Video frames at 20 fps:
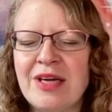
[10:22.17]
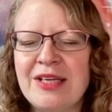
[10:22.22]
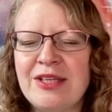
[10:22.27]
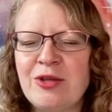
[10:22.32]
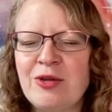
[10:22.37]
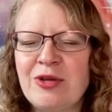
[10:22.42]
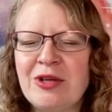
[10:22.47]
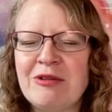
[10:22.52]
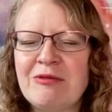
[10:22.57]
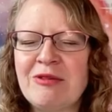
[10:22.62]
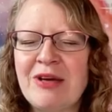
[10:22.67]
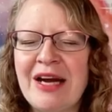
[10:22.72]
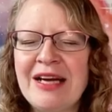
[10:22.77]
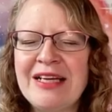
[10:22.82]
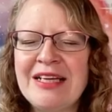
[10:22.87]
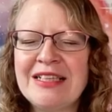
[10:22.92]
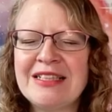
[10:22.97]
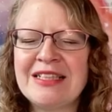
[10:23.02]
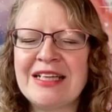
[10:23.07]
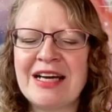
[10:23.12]
And you can
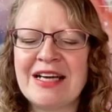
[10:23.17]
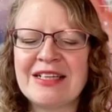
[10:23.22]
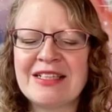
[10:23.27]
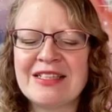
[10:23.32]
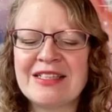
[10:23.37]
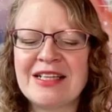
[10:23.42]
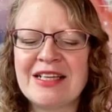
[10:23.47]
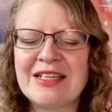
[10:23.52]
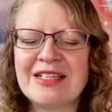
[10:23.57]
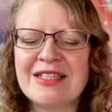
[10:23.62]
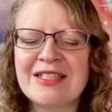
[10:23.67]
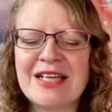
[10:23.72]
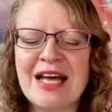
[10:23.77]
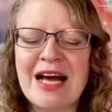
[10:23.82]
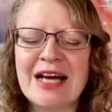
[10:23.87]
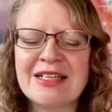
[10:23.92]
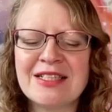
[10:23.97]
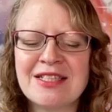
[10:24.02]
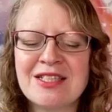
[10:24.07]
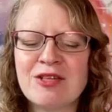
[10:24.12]
recognize this
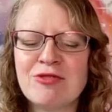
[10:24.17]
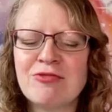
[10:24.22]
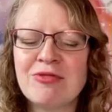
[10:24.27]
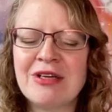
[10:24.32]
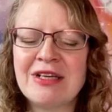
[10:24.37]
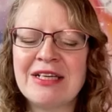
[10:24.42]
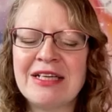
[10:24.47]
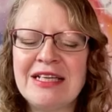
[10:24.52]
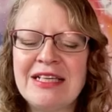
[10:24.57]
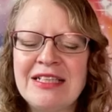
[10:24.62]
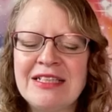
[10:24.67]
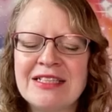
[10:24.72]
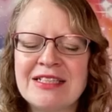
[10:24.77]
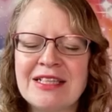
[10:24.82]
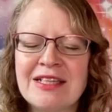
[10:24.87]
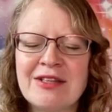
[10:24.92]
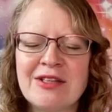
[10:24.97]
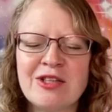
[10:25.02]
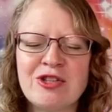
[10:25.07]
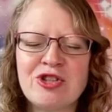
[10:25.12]
as the
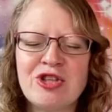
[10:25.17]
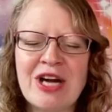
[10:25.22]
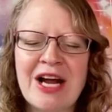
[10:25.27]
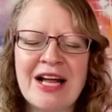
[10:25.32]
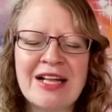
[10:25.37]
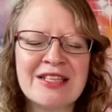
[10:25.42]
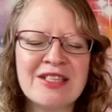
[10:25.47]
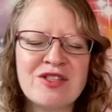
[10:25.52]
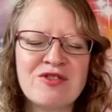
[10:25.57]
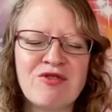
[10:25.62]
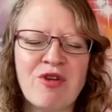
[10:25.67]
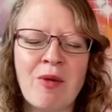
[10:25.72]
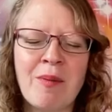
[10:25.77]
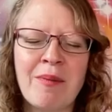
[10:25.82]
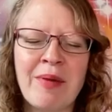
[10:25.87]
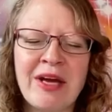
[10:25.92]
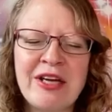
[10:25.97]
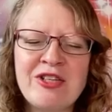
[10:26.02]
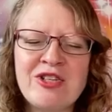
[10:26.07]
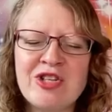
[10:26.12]
release and the
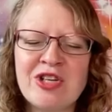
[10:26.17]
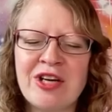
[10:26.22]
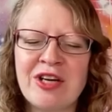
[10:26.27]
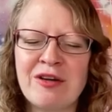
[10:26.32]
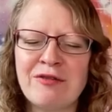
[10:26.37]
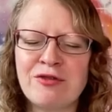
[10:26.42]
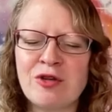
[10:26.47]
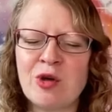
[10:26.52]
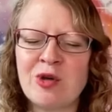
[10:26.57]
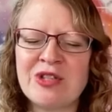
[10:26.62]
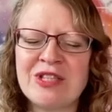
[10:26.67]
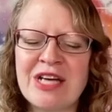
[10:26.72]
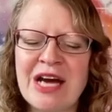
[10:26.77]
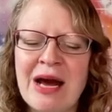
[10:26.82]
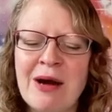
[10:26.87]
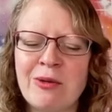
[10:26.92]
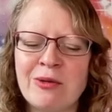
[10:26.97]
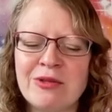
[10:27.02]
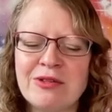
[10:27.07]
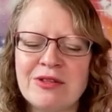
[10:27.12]
transformation of your
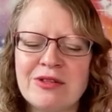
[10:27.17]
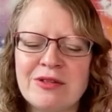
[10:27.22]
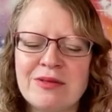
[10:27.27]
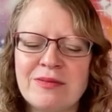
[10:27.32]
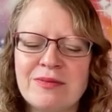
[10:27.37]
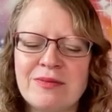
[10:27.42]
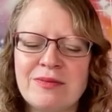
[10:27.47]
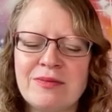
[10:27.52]
doubt.